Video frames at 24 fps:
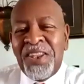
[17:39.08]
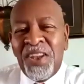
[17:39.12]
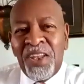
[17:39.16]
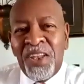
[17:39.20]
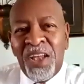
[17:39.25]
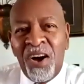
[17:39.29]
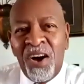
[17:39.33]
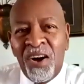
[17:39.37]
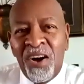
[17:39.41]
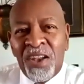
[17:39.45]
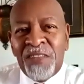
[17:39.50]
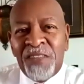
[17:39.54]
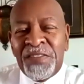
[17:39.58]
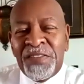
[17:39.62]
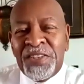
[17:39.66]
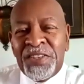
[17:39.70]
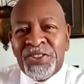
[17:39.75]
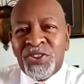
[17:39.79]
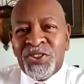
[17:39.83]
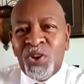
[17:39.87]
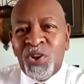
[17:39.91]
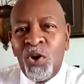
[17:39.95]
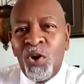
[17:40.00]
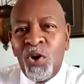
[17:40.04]
all of this
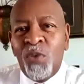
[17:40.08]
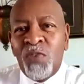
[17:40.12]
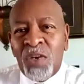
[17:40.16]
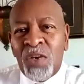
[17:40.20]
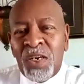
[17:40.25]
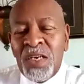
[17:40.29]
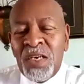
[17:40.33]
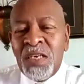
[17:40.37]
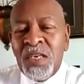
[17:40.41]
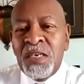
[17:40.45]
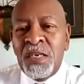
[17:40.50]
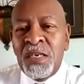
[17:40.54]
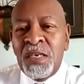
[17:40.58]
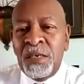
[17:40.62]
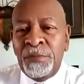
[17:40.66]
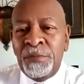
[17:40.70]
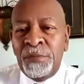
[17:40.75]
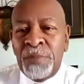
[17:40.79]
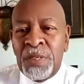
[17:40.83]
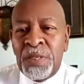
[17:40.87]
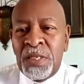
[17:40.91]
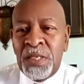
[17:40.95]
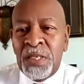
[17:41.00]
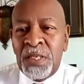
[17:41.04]
to
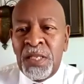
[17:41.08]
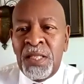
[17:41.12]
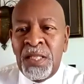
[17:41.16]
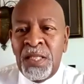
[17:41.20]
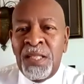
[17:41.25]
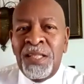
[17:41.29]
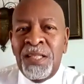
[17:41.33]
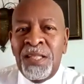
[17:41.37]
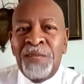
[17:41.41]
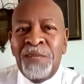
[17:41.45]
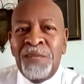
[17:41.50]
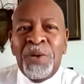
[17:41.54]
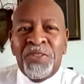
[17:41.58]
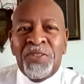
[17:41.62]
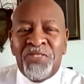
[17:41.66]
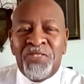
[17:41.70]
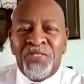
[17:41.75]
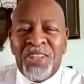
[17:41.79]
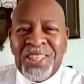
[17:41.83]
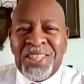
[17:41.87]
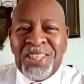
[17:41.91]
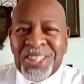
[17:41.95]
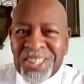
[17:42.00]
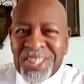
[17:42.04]
overcome, but
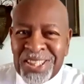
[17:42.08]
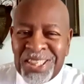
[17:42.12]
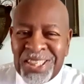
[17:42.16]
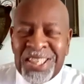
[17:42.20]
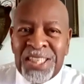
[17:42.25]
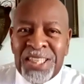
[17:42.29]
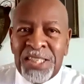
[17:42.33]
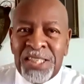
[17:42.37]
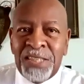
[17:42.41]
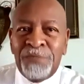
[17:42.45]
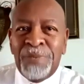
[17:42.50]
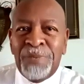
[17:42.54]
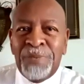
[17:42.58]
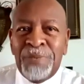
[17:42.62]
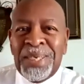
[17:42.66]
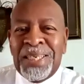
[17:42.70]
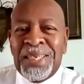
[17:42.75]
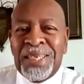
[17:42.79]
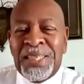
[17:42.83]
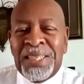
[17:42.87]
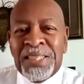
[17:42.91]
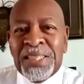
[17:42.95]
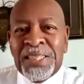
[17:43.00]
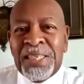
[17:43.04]
they still
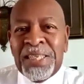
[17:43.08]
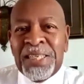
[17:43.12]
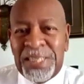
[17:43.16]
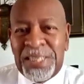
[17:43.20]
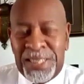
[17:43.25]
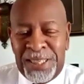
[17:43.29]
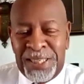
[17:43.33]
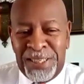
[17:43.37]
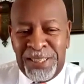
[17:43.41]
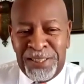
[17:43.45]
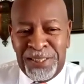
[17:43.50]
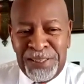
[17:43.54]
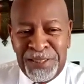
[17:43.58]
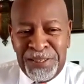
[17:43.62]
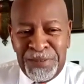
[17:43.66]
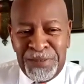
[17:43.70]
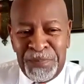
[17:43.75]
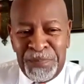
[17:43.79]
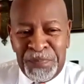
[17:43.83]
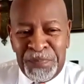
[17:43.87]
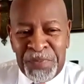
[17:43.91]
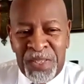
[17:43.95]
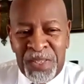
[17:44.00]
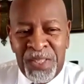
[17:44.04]
maintained
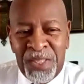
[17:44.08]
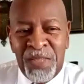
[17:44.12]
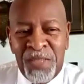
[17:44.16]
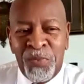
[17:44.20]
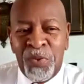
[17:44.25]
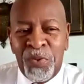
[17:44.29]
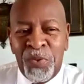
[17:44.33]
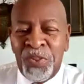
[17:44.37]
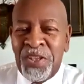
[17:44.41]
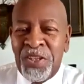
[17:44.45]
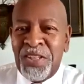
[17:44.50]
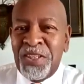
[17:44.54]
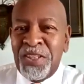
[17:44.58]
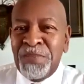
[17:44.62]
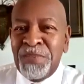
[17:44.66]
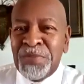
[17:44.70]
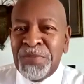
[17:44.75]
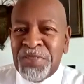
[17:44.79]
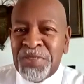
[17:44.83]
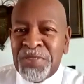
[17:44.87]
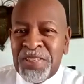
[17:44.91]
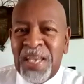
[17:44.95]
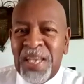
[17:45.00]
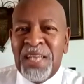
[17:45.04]
within
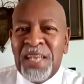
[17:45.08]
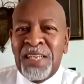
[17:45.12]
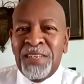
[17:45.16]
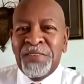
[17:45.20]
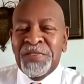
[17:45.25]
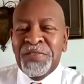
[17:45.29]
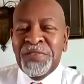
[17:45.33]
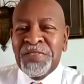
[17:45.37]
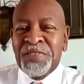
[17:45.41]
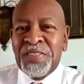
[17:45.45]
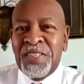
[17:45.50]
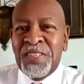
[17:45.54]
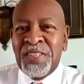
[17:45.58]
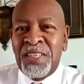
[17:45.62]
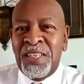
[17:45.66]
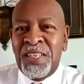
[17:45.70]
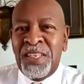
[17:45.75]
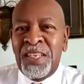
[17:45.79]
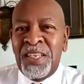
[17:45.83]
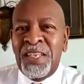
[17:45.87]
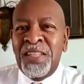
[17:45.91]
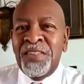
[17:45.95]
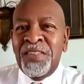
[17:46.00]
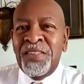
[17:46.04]
themselves
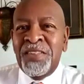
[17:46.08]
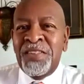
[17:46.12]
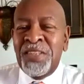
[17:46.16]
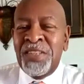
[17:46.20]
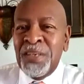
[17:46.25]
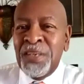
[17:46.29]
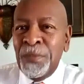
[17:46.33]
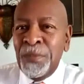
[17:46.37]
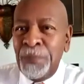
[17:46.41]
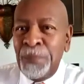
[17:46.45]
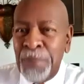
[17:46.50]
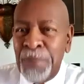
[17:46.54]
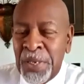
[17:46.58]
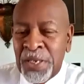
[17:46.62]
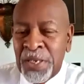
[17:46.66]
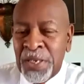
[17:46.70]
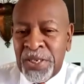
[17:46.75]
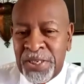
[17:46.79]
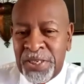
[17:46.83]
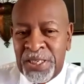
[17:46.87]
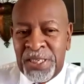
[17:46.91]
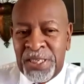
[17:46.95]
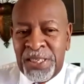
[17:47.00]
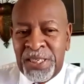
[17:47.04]
the
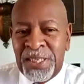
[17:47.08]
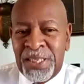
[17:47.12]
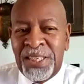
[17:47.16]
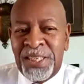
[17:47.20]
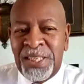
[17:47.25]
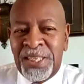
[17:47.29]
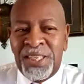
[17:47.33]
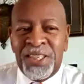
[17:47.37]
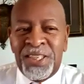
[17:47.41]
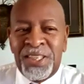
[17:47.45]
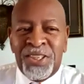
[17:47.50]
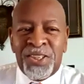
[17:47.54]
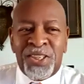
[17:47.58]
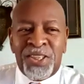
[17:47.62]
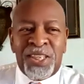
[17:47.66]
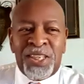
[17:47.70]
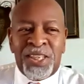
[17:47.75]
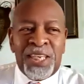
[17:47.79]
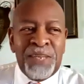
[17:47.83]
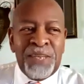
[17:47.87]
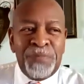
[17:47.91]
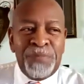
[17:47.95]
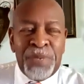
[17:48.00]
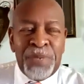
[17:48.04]
ability to
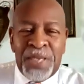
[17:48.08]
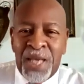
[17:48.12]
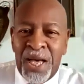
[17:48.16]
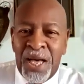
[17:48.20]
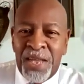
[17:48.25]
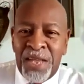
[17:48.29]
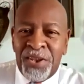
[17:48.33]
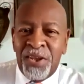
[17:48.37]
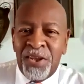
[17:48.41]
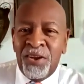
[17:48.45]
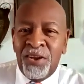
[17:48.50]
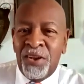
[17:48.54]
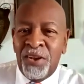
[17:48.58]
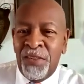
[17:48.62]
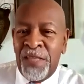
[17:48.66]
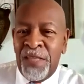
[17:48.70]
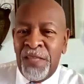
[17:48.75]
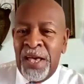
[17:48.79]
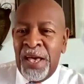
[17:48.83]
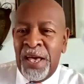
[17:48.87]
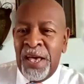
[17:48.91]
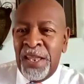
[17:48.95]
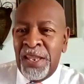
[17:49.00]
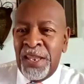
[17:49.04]
get beyond all of
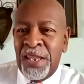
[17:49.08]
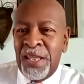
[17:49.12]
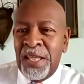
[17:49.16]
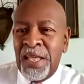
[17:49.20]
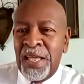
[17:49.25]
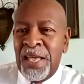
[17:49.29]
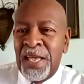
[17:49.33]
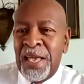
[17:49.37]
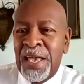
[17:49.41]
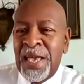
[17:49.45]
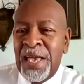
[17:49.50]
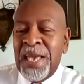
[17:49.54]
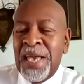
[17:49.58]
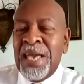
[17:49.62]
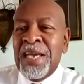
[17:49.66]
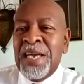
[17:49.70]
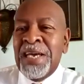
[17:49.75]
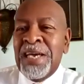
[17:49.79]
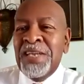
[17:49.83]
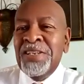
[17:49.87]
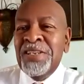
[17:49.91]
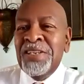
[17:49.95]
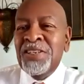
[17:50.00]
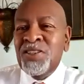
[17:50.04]
that
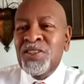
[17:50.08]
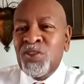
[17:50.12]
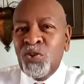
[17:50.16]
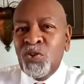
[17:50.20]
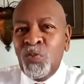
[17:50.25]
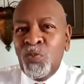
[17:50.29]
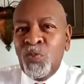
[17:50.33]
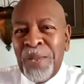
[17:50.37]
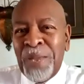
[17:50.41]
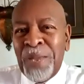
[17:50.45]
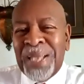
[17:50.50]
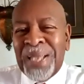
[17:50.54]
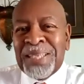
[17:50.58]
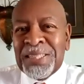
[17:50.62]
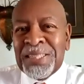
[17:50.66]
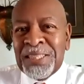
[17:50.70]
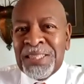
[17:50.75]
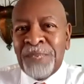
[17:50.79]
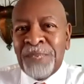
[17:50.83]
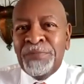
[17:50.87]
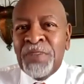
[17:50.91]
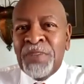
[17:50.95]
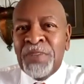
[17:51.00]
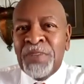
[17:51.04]
and to make
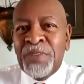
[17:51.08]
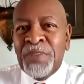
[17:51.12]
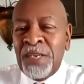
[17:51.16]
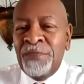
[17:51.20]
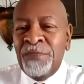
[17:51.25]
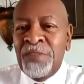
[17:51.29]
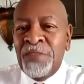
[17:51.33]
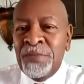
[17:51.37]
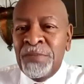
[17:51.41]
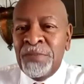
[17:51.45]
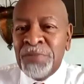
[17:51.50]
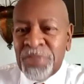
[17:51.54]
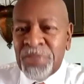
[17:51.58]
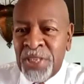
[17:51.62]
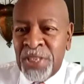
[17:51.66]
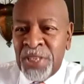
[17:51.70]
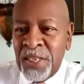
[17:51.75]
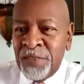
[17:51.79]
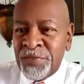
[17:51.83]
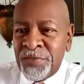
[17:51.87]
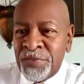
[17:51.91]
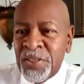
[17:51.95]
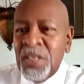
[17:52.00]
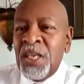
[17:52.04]
something of
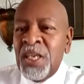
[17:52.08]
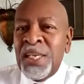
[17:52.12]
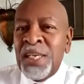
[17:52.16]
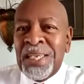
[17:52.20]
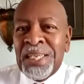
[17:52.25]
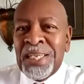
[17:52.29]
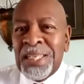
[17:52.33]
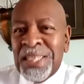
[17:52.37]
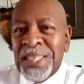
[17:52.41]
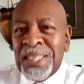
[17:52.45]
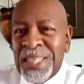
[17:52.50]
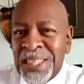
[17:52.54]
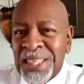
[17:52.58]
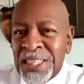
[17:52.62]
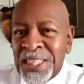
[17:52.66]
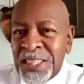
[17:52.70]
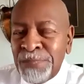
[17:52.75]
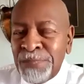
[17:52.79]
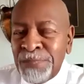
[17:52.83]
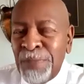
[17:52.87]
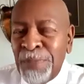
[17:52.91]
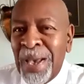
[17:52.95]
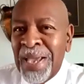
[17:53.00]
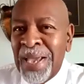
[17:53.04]
themselves in
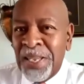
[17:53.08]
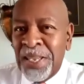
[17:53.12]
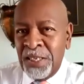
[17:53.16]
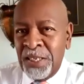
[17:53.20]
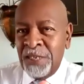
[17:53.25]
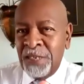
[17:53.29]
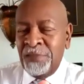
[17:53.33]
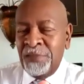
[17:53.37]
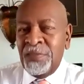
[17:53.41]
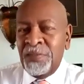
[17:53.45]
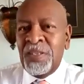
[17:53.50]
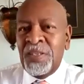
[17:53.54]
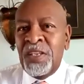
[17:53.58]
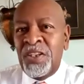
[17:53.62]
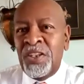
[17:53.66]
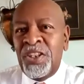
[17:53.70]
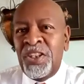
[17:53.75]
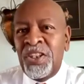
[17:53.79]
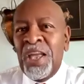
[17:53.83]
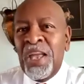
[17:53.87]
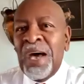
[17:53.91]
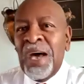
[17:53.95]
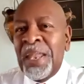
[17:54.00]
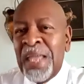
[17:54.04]
spite of
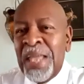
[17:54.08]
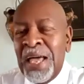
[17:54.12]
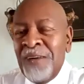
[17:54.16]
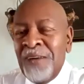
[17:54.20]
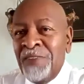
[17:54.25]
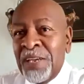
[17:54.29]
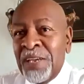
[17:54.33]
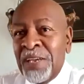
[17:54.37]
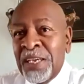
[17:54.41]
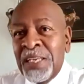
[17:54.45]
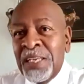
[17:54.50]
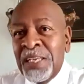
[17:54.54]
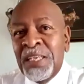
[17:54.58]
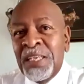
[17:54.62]
not having